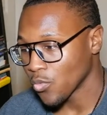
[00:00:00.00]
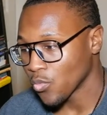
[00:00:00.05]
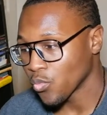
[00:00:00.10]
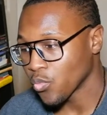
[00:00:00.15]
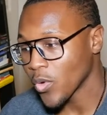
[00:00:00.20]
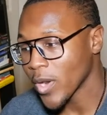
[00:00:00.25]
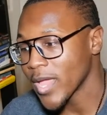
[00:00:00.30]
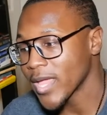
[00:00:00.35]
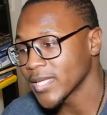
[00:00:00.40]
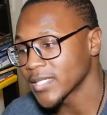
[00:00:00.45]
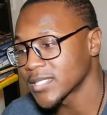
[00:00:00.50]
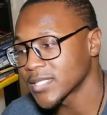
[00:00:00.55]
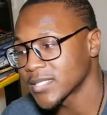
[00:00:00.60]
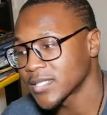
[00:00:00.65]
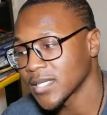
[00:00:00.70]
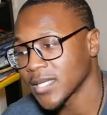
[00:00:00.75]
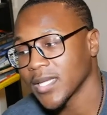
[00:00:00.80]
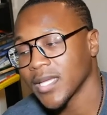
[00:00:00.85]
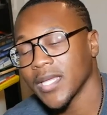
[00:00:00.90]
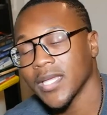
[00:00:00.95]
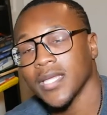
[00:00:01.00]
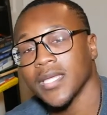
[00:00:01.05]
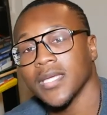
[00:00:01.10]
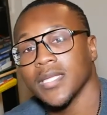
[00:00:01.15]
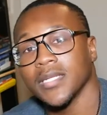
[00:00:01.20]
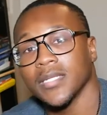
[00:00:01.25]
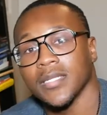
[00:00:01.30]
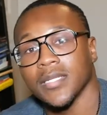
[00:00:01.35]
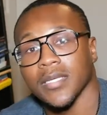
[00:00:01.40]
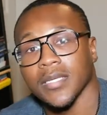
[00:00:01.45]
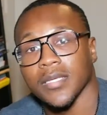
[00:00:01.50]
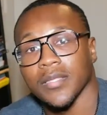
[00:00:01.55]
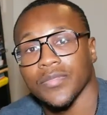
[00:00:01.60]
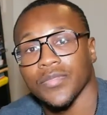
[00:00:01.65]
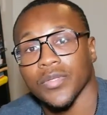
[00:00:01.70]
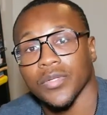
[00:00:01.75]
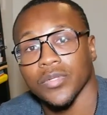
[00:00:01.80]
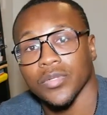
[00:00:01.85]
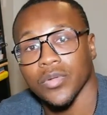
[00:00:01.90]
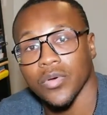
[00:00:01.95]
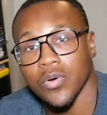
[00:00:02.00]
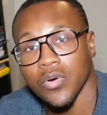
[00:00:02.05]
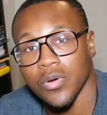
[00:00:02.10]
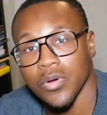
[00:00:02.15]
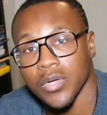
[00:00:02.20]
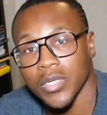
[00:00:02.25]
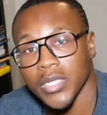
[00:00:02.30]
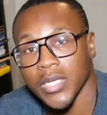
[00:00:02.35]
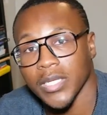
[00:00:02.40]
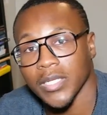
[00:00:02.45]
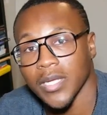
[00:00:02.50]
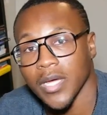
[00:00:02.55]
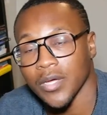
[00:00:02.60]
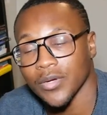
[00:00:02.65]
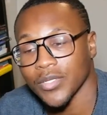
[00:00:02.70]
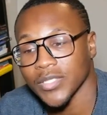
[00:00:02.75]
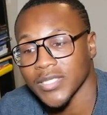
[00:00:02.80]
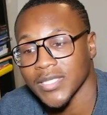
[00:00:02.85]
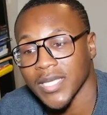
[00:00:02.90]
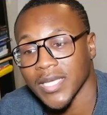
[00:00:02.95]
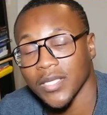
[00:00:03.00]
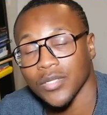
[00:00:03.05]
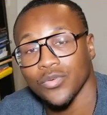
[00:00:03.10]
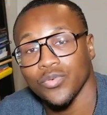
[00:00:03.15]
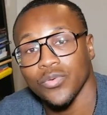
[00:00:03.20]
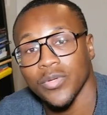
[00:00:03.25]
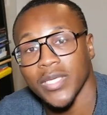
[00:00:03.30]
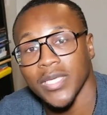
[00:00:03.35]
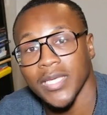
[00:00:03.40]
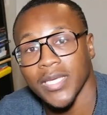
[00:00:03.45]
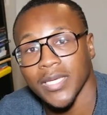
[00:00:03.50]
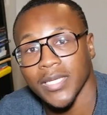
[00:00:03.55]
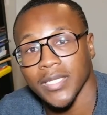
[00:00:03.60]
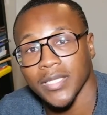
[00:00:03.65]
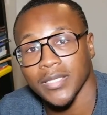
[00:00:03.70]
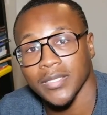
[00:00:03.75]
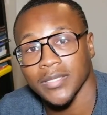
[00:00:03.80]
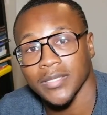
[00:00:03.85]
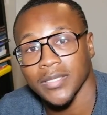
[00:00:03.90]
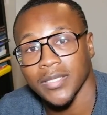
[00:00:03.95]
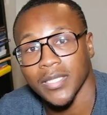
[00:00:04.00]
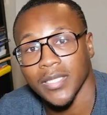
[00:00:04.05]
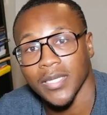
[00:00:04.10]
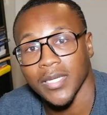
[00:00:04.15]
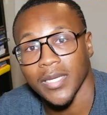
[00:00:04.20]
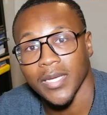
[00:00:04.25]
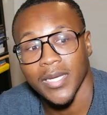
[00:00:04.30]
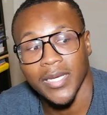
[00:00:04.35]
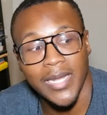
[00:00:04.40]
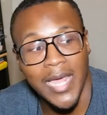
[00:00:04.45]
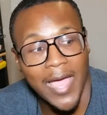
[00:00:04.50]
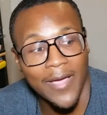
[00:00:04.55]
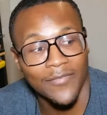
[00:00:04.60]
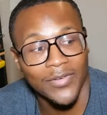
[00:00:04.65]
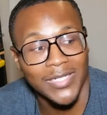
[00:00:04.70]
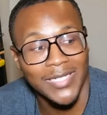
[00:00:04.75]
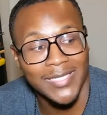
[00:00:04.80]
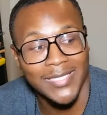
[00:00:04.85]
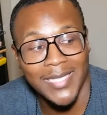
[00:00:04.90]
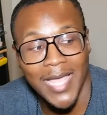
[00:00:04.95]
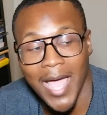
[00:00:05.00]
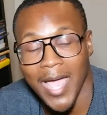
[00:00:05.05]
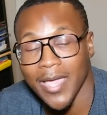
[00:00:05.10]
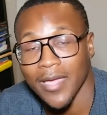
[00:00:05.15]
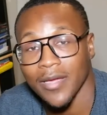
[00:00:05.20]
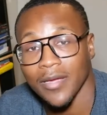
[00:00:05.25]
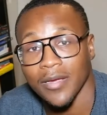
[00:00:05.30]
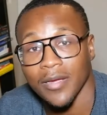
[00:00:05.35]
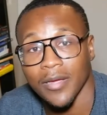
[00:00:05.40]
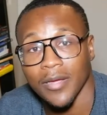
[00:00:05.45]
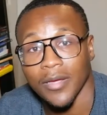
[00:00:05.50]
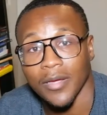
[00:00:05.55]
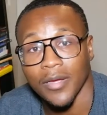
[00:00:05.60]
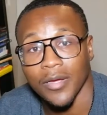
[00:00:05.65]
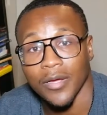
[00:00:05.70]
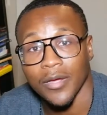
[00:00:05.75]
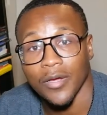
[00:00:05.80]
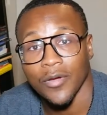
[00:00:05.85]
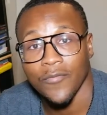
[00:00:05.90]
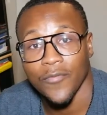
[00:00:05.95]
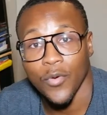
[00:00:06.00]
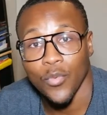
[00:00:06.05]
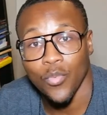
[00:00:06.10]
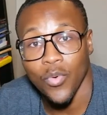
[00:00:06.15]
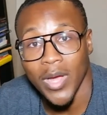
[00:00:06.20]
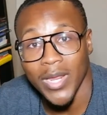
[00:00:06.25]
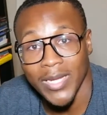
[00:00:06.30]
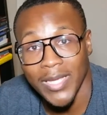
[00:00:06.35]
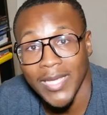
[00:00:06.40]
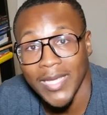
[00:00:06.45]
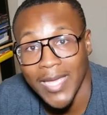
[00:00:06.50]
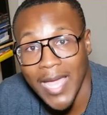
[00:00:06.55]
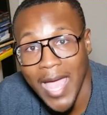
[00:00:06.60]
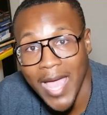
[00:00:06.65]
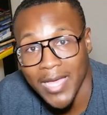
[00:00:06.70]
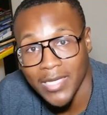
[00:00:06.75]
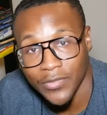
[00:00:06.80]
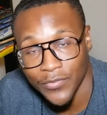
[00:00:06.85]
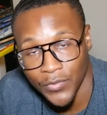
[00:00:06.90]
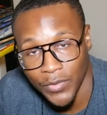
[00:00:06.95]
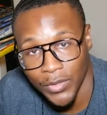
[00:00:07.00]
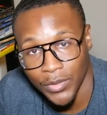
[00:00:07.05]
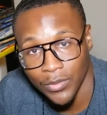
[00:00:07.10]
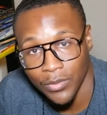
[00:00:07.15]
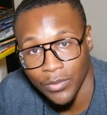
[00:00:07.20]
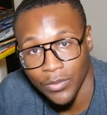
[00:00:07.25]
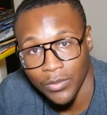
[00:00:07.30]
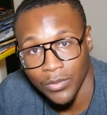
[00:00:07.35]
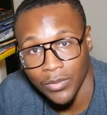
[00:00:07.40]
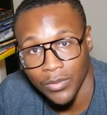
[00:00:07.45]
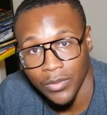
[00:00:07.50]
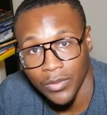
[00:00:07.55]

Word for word: rest in the Lord and understand who He is and have a desire for what He has for you.